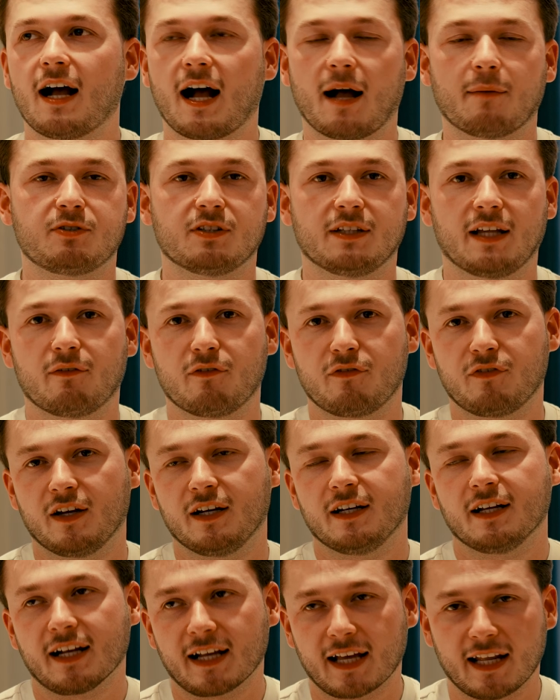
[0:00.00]
absolutely
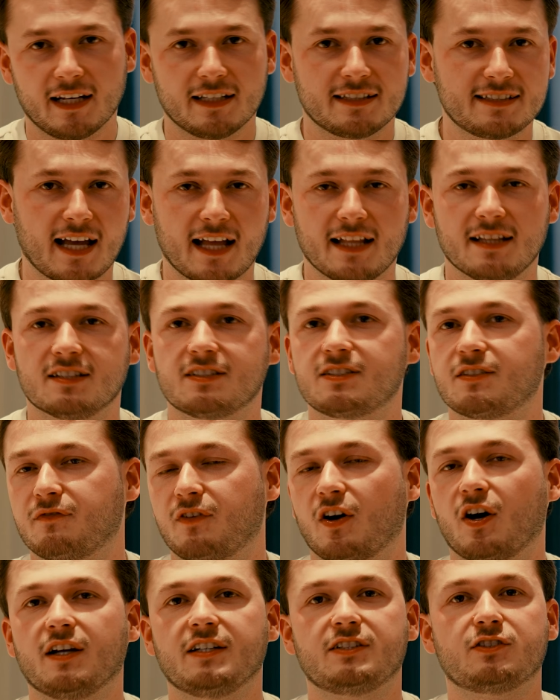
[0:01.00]
everything and getting 10s to
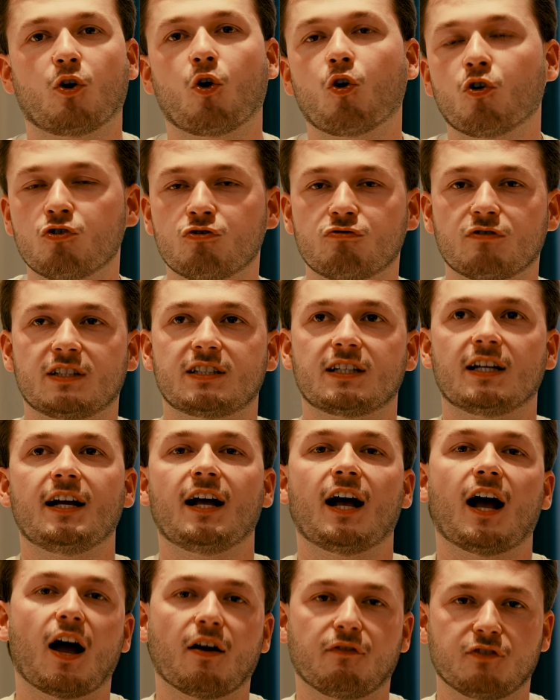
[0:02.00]
30s to hundreds
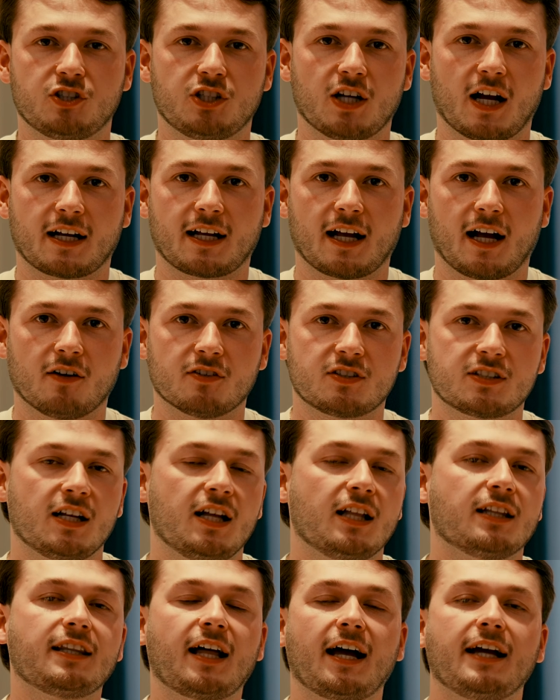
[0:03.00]
of checkouts.
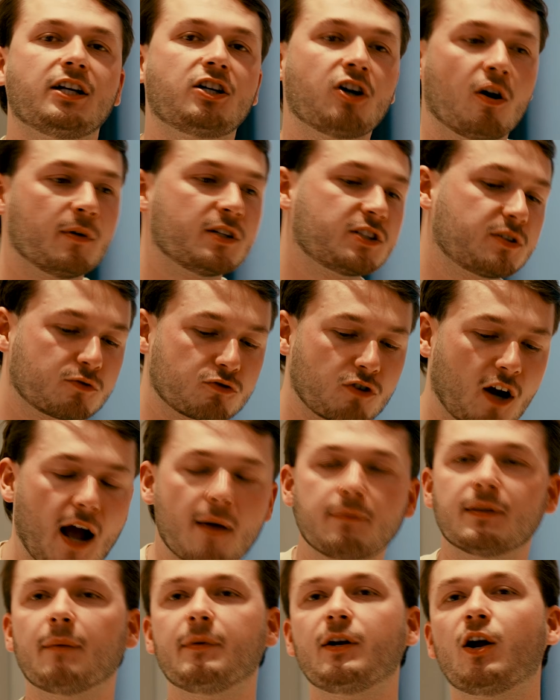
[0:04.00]
Like, comment,
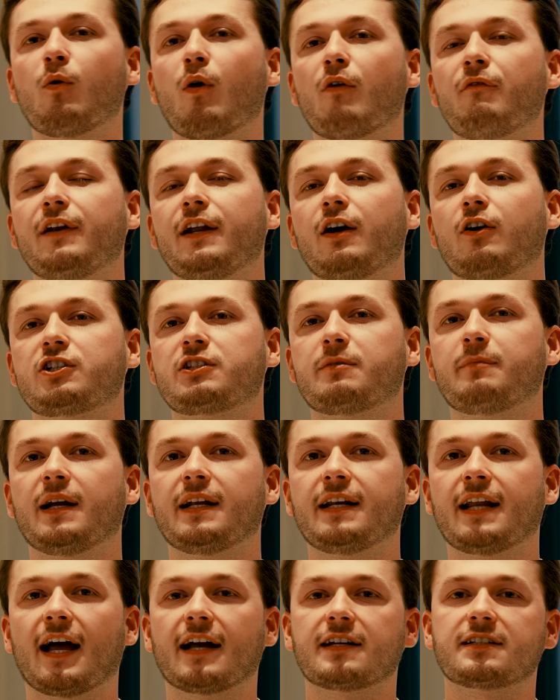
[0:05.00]
subscribe. Let me know what video I should make
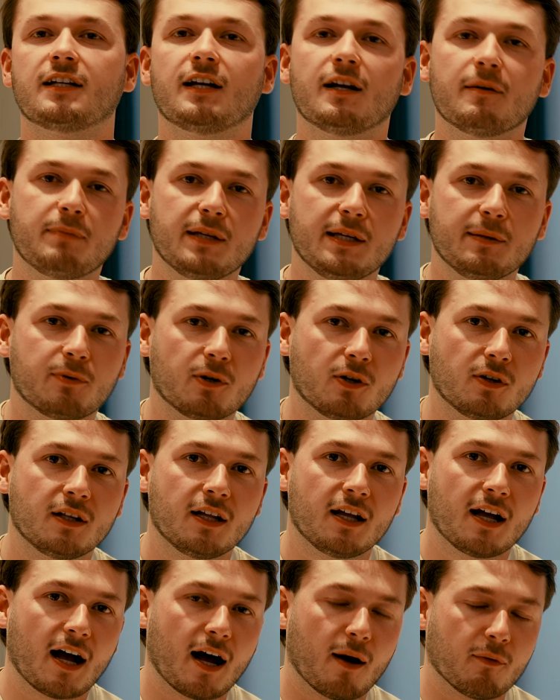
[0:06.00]
next. People,
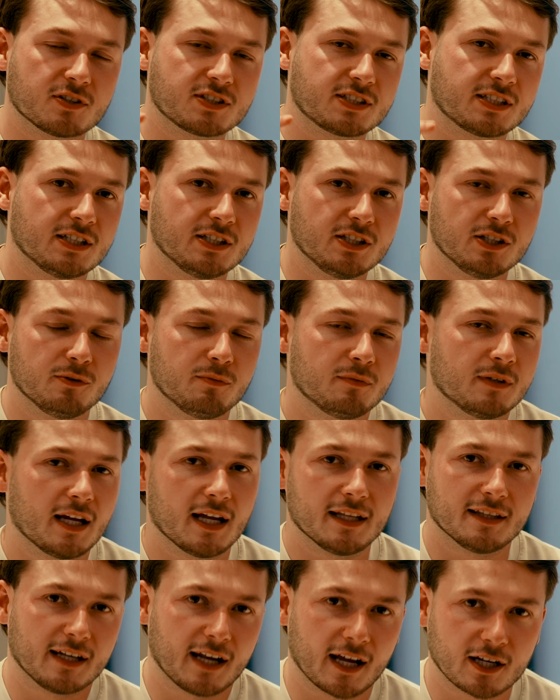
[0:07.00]
I will see you
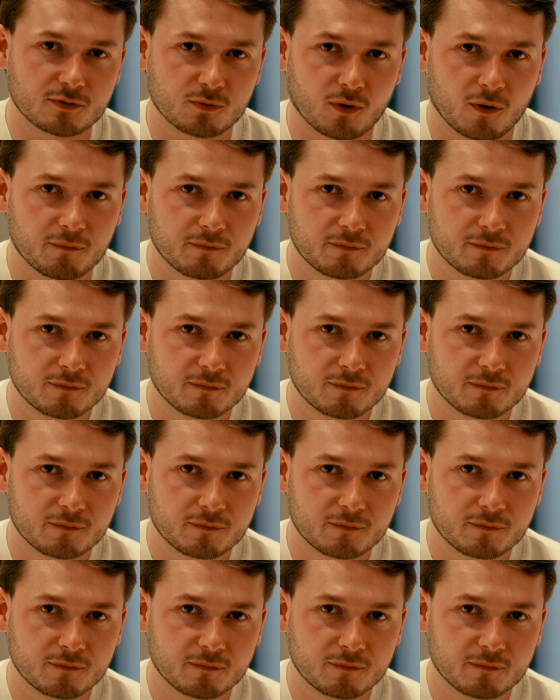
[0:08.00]
in the next one.